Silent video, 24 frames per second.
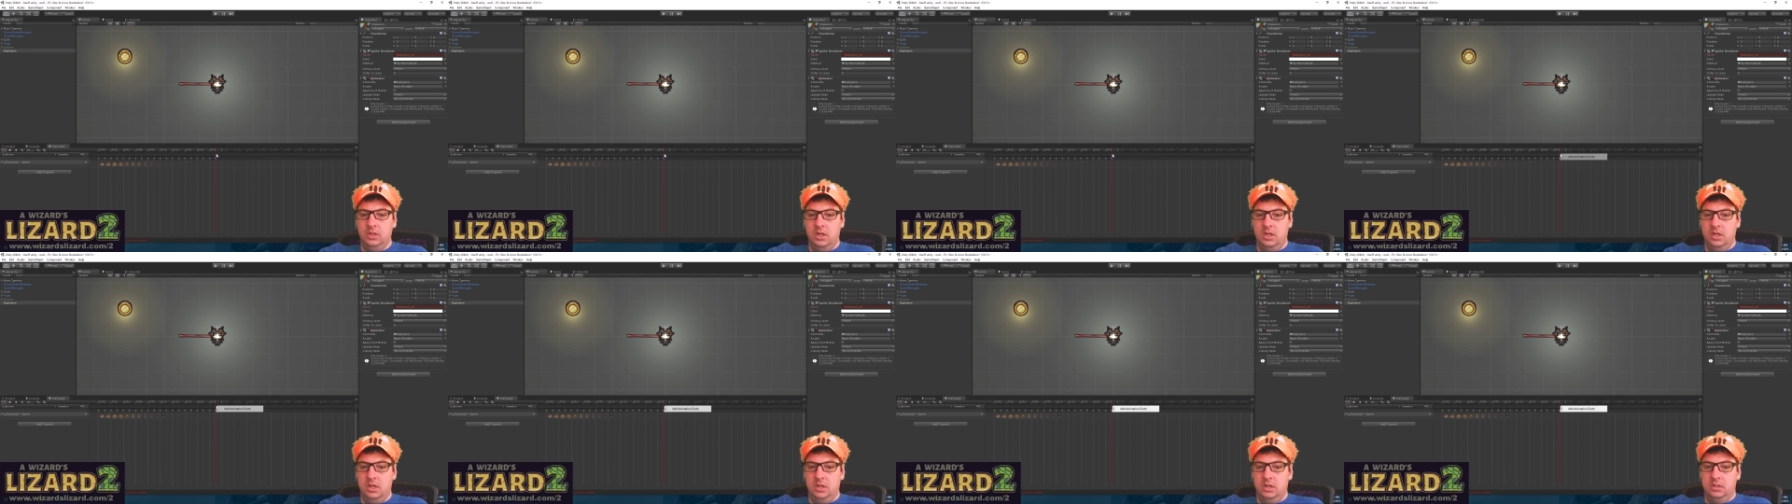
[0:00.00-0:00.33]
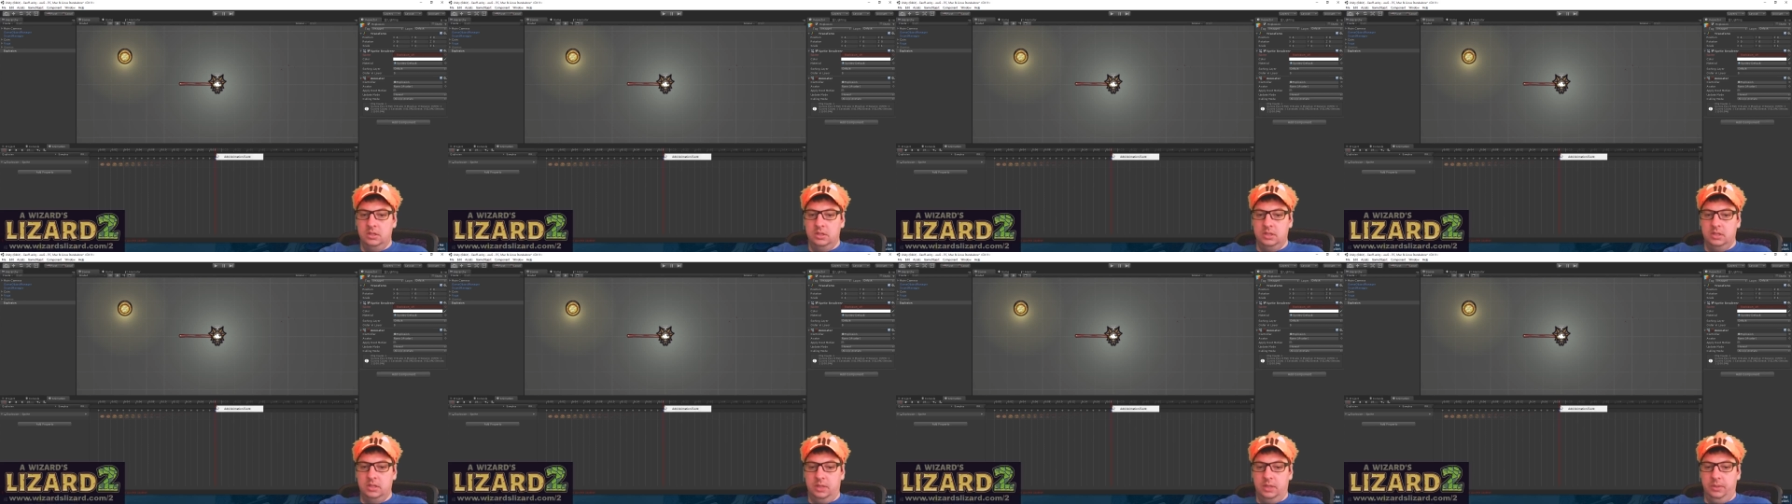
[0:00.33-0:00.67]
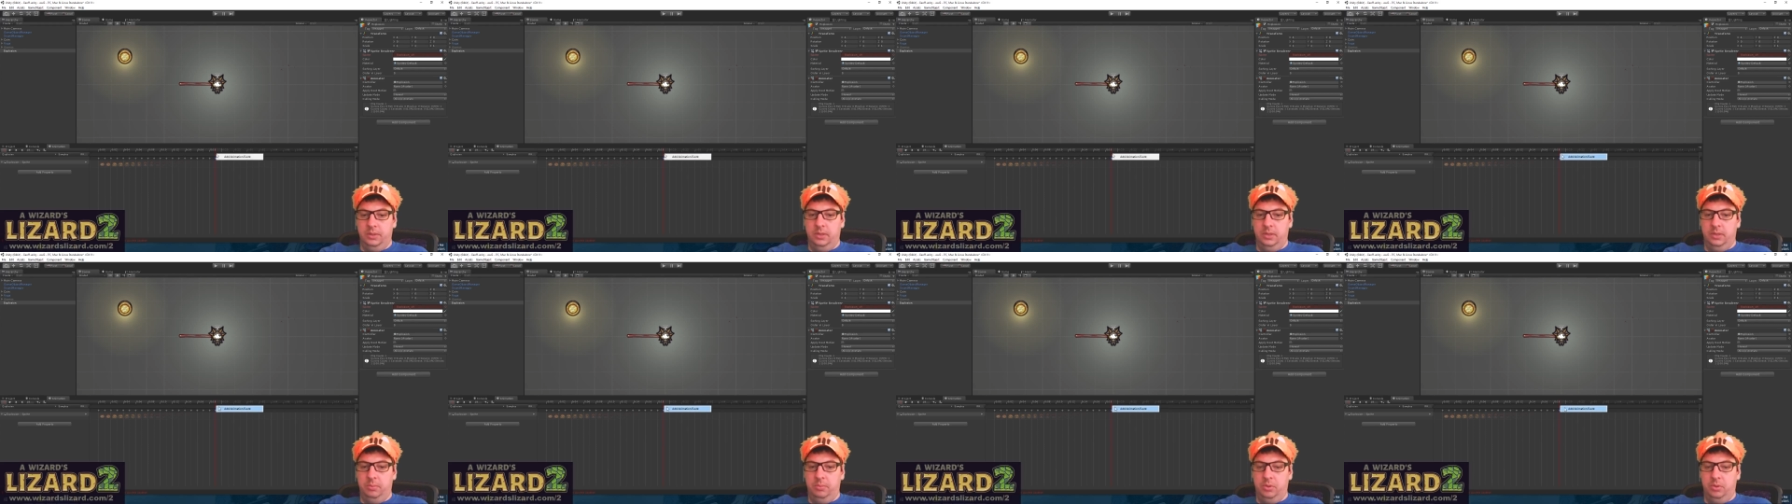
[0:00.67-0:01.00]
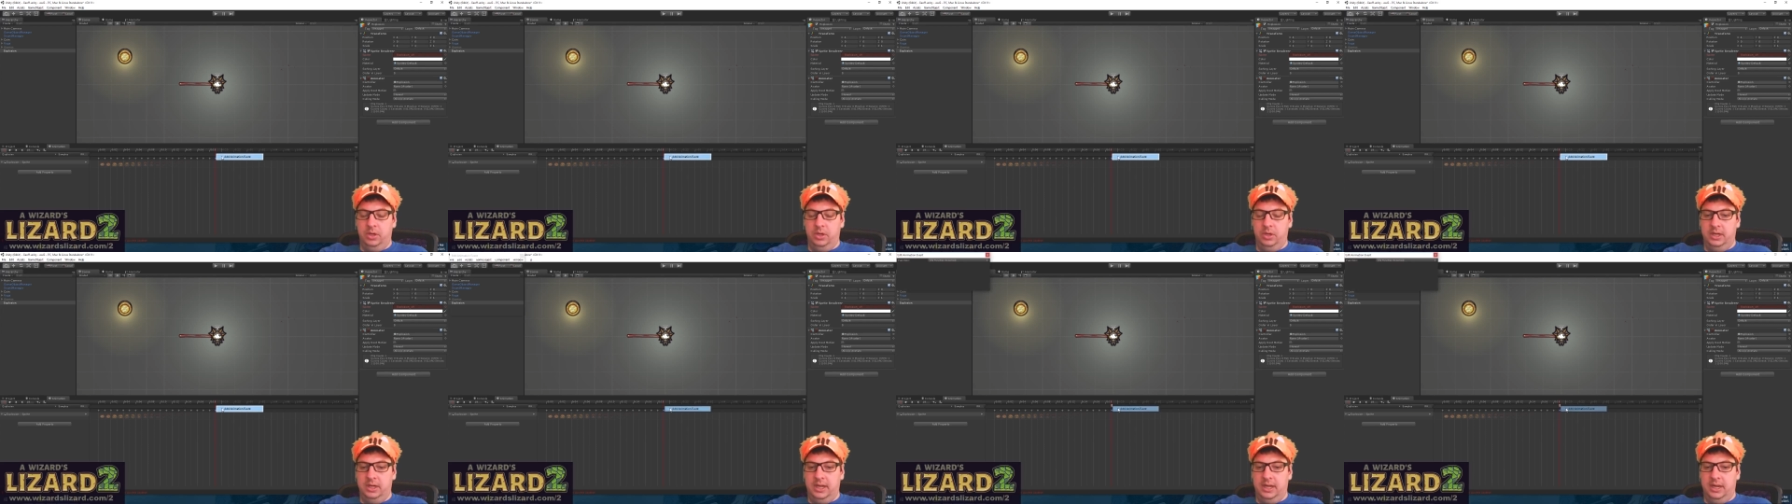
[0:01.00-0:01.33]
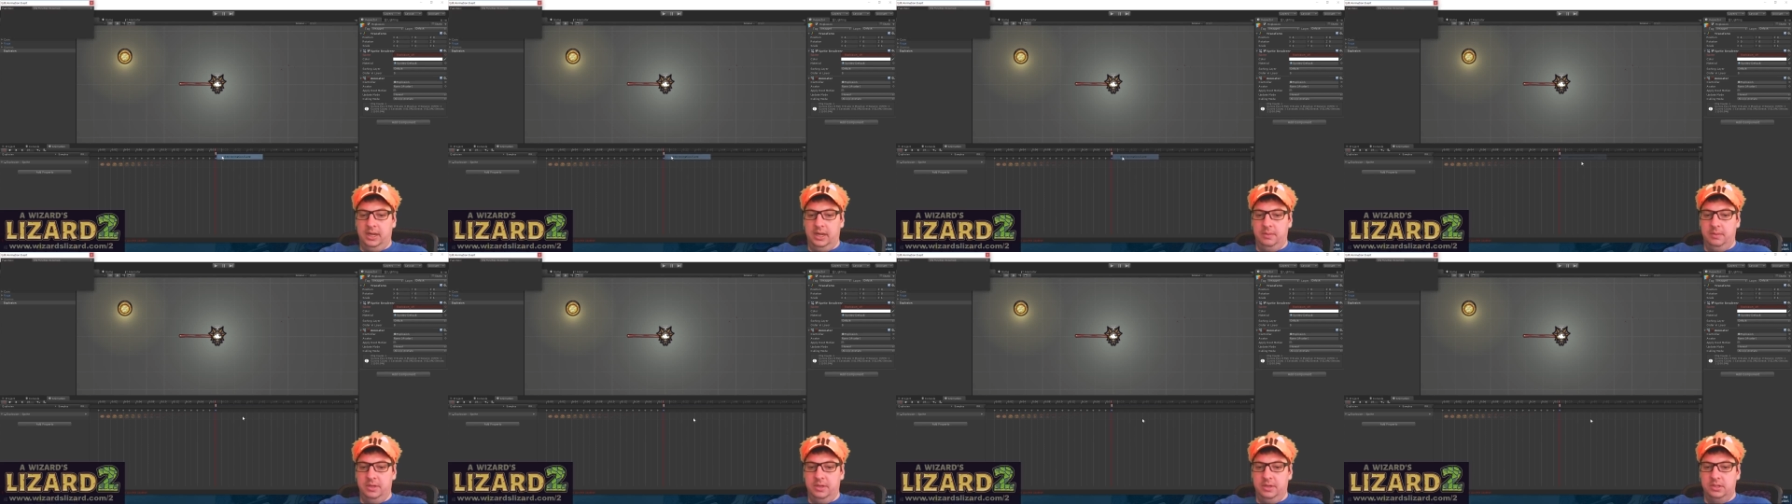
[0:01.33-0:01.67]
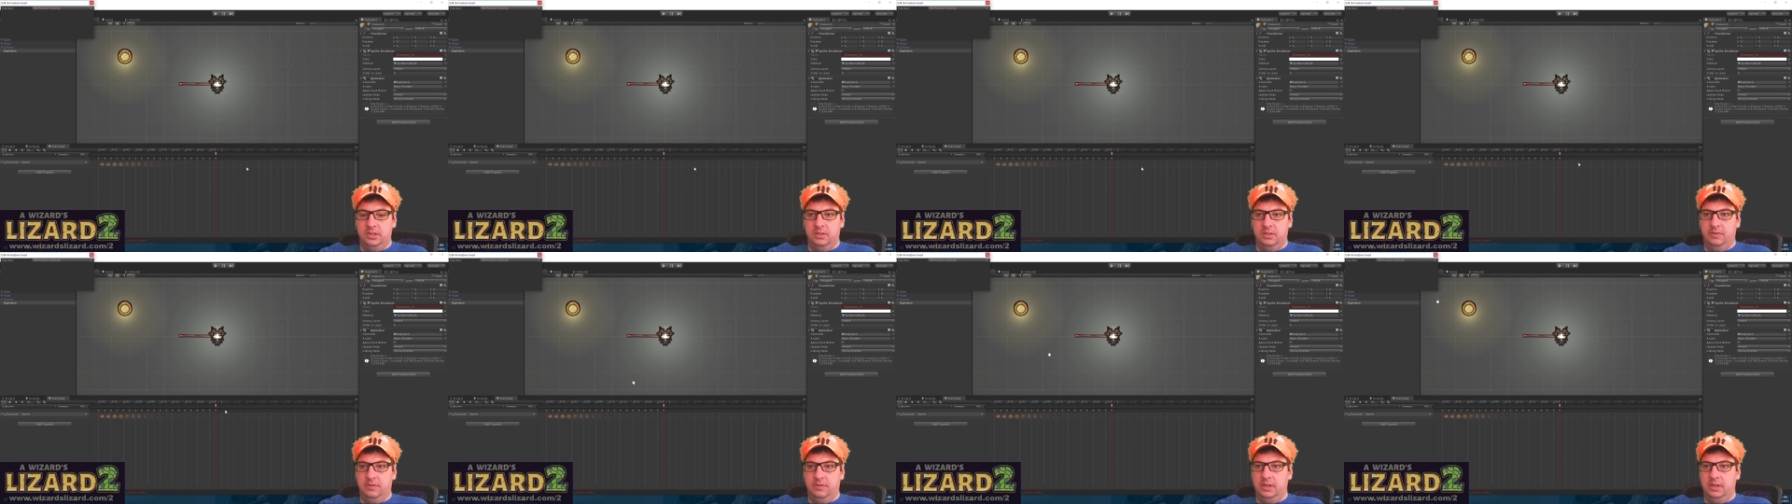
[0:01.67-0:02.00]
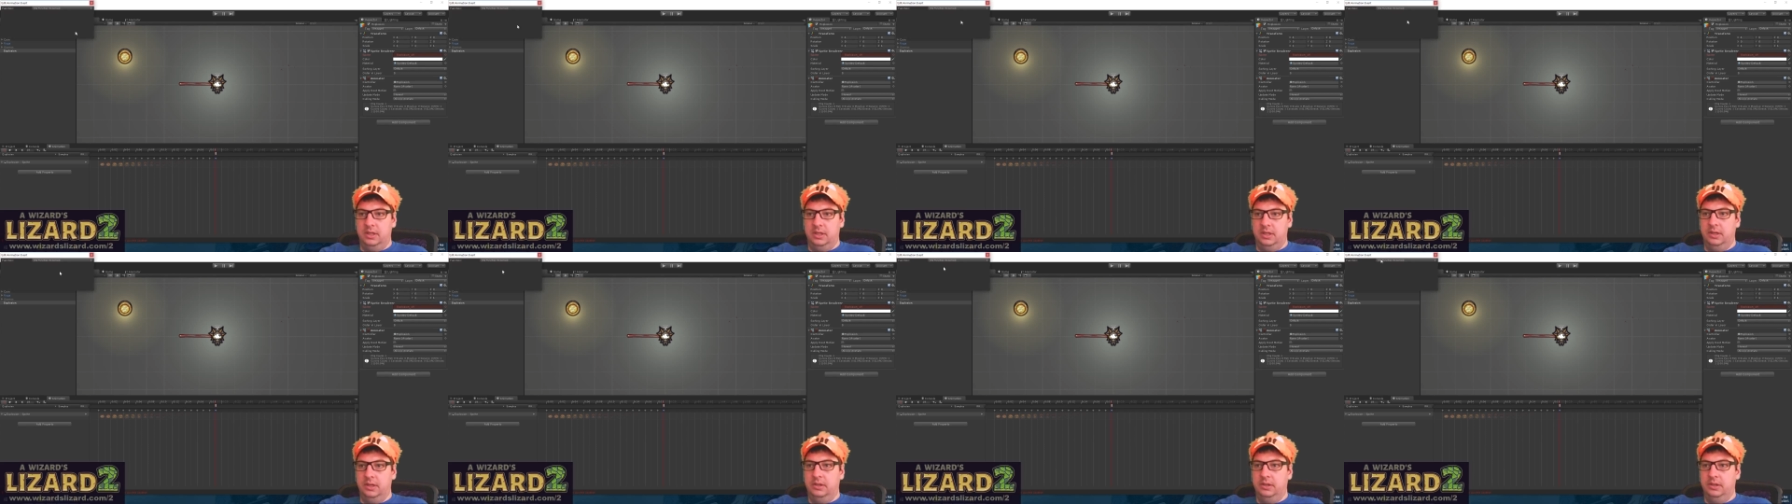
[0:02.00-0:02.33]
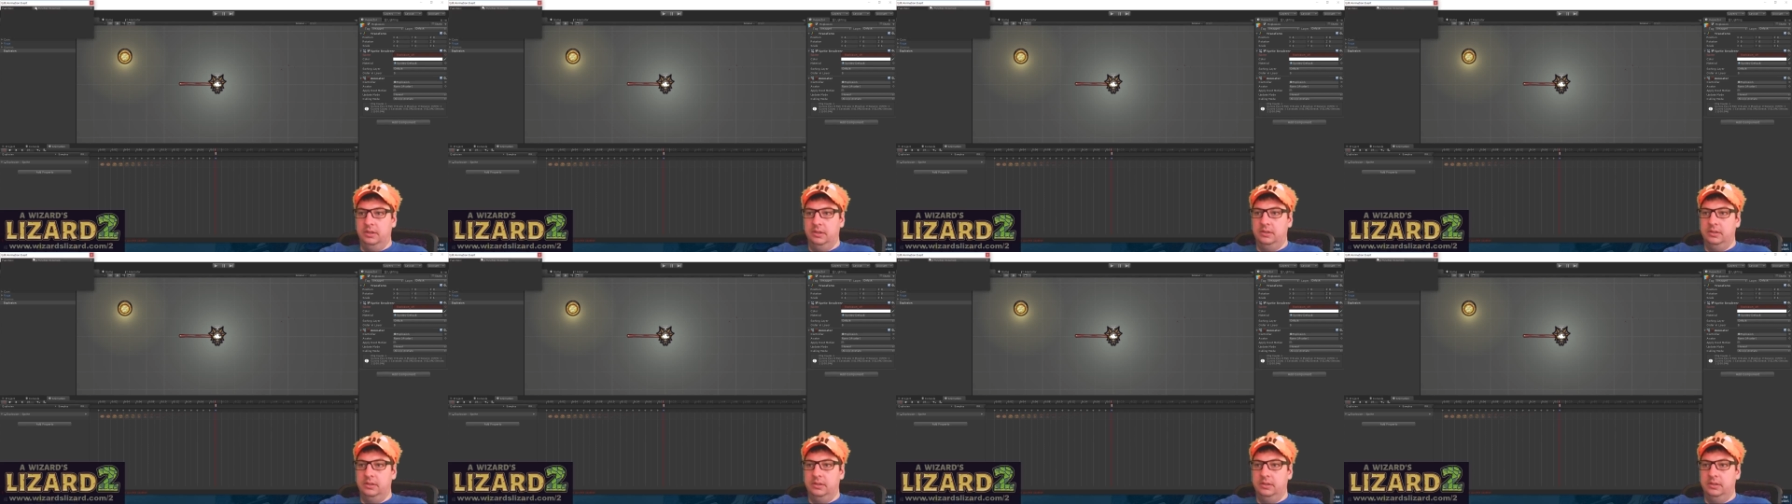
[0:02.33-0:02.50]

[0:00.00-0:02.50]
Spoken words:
So like we could put an animation event here.